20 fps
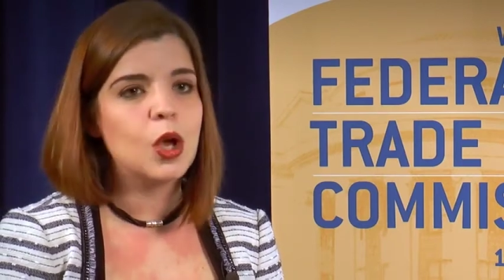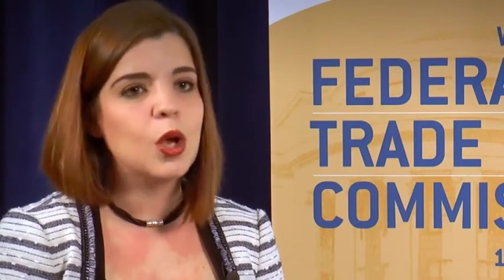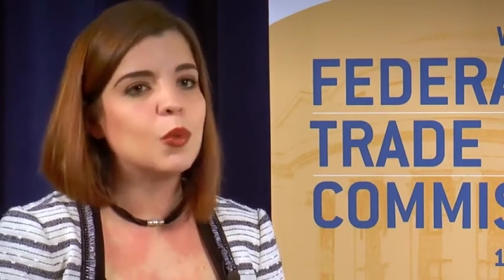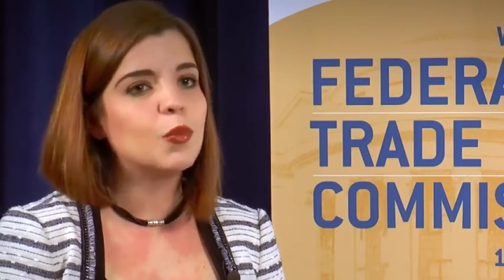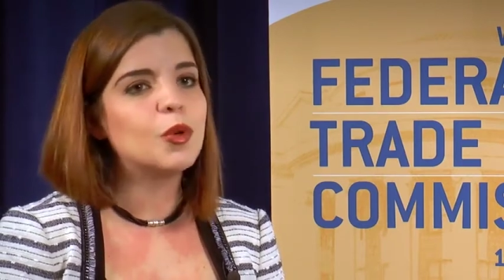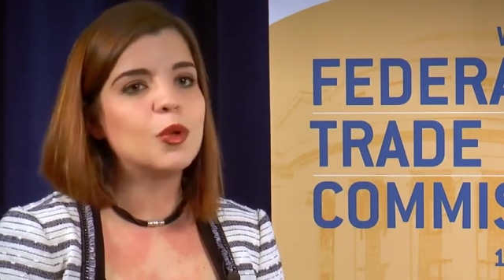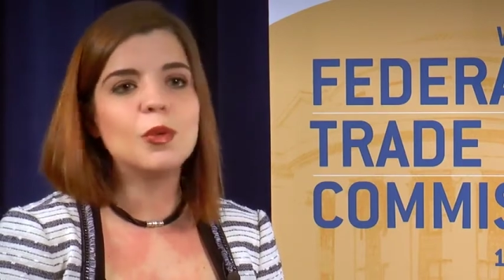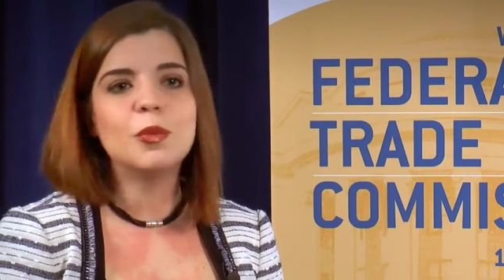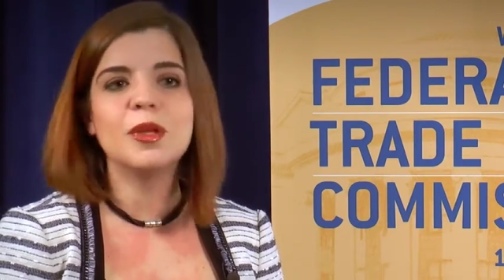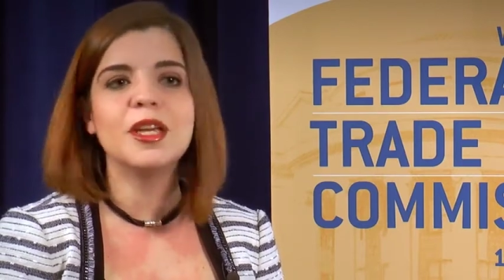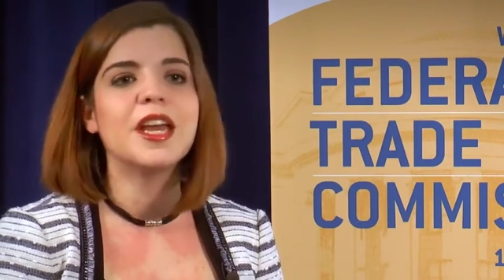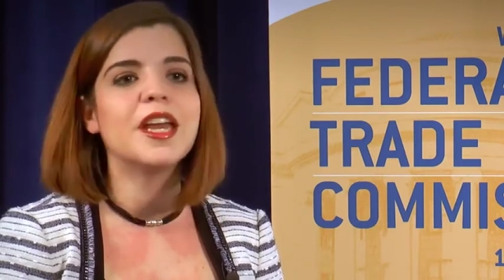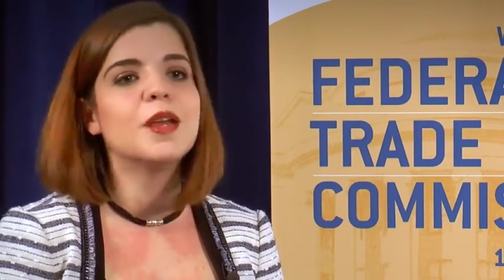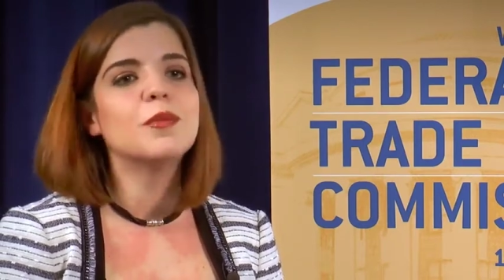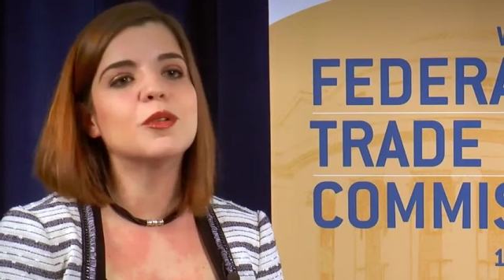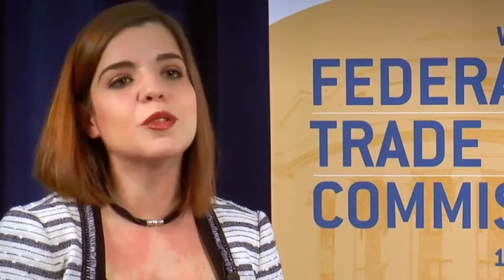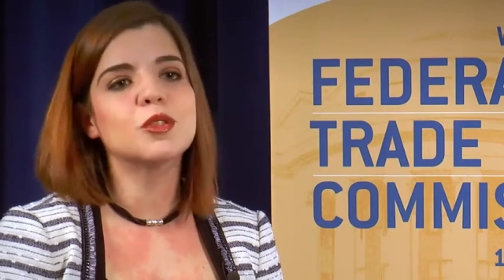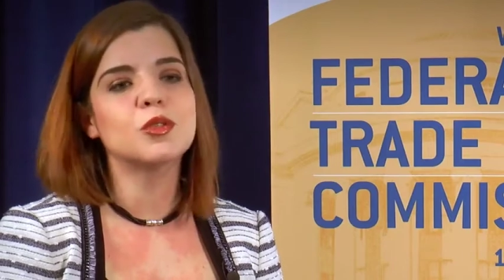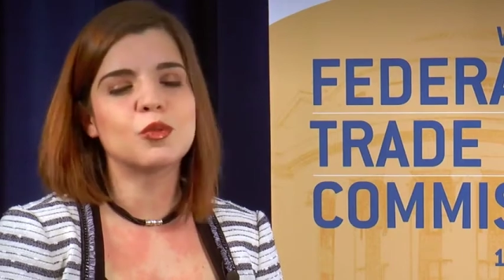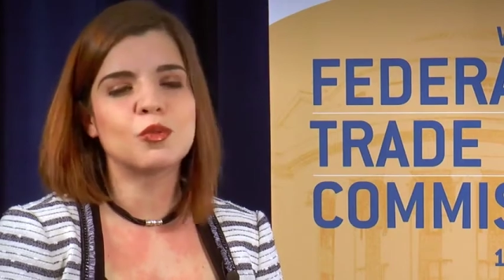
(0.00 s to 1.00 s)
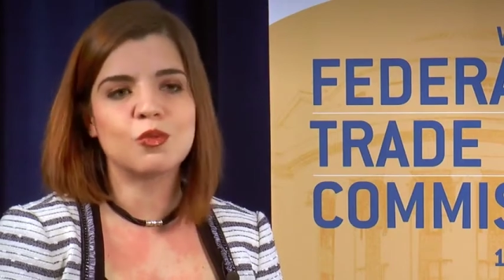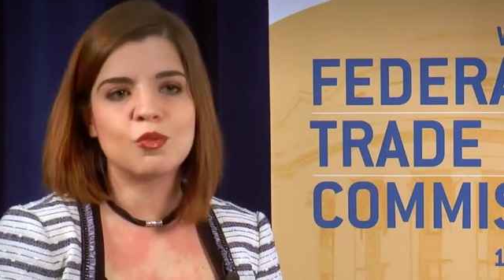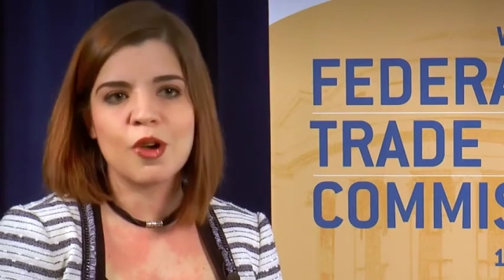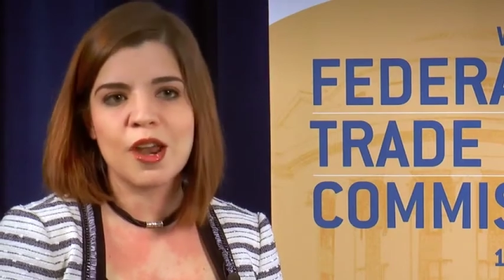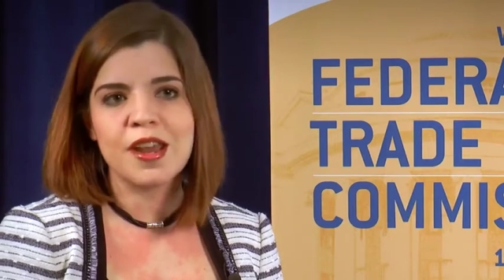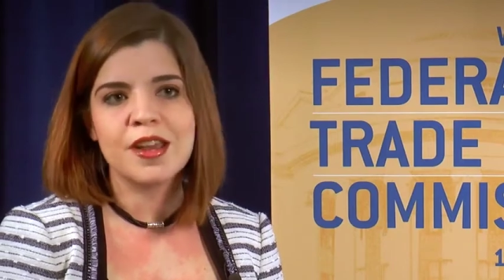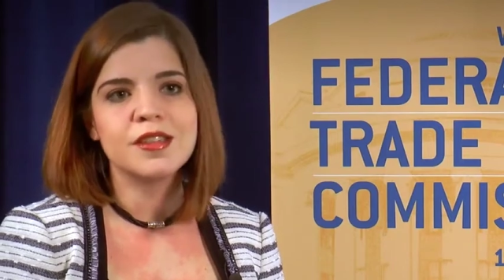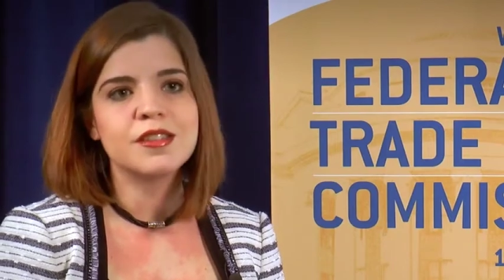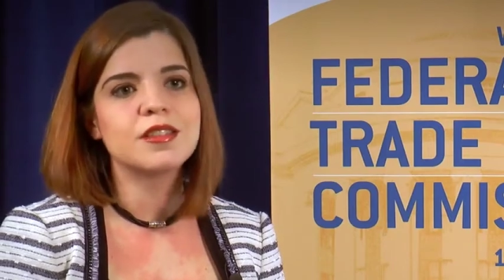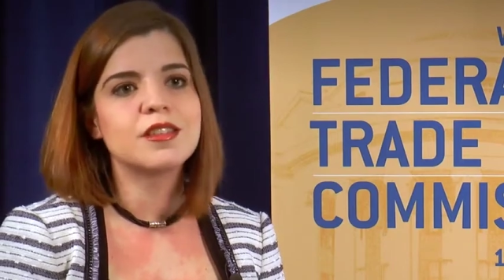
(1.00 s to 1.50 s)
we will be able to
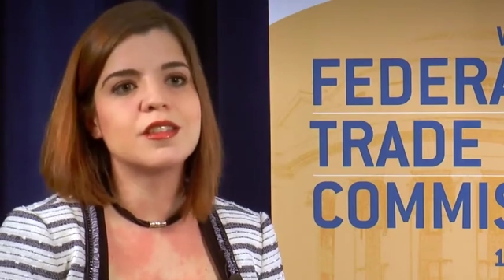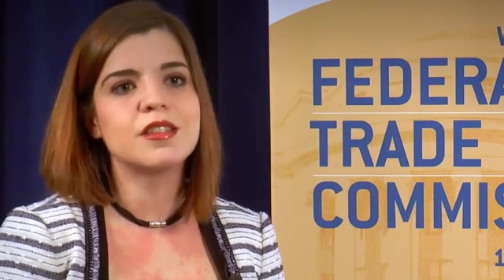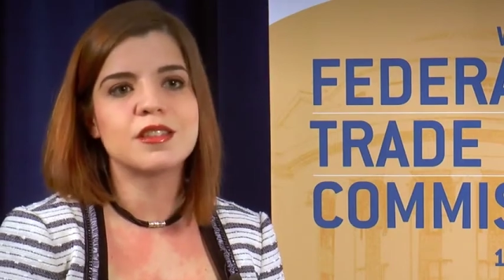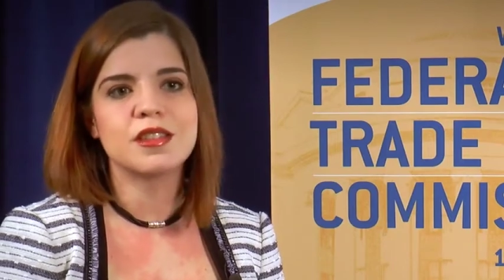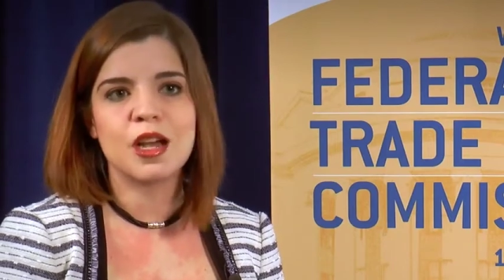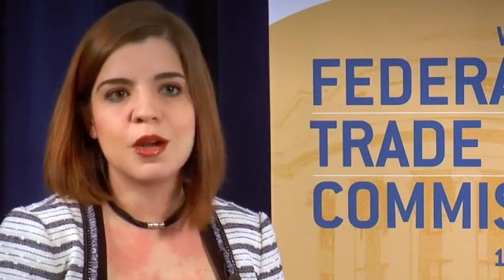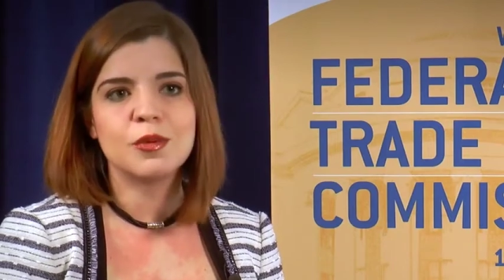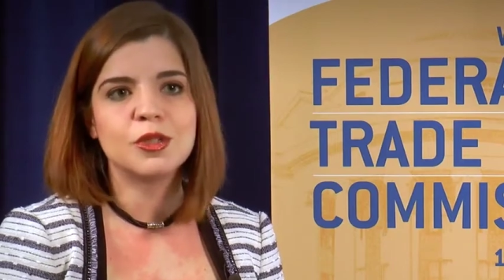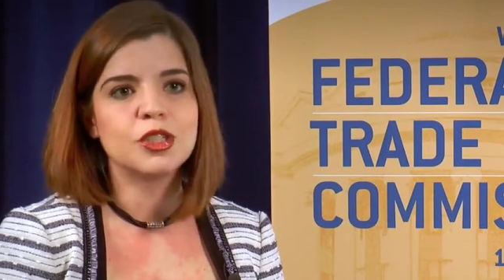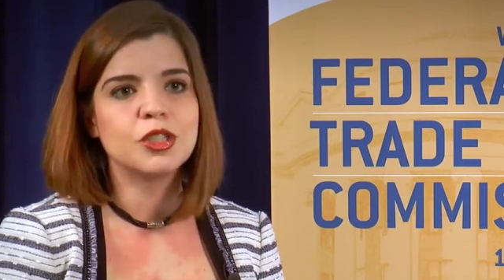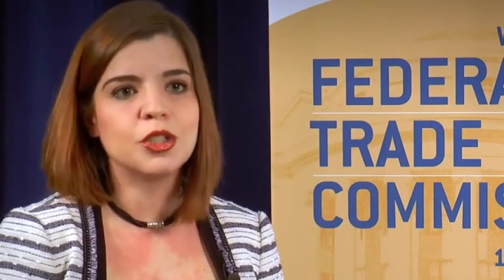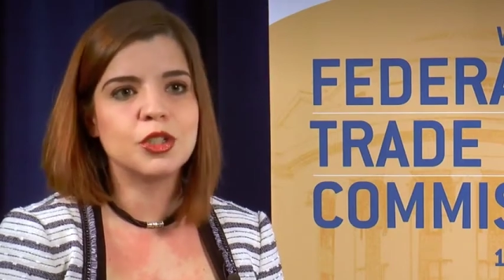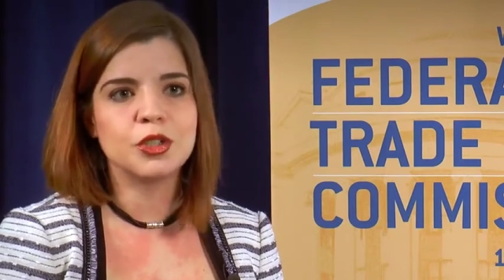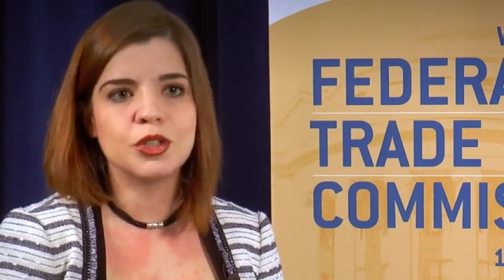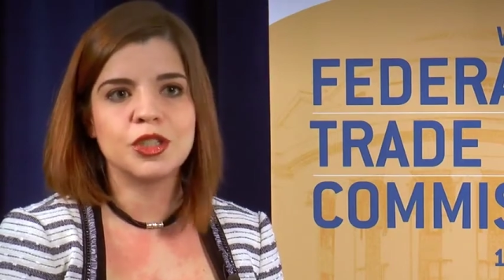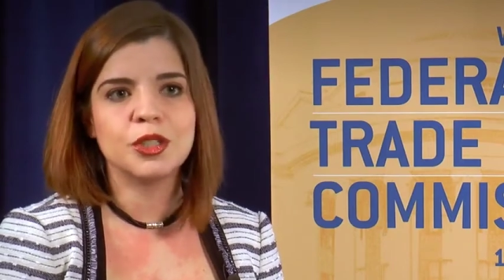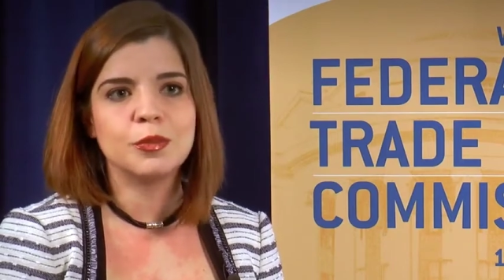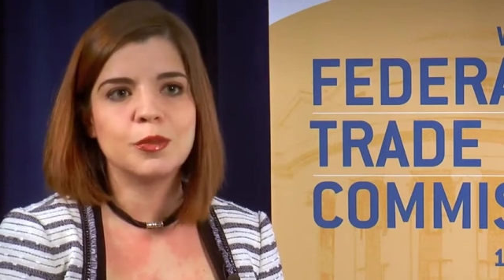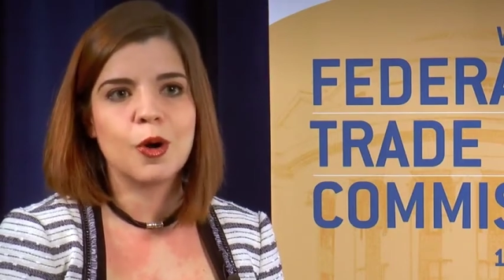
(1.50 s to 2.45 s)
raise the cybersecurity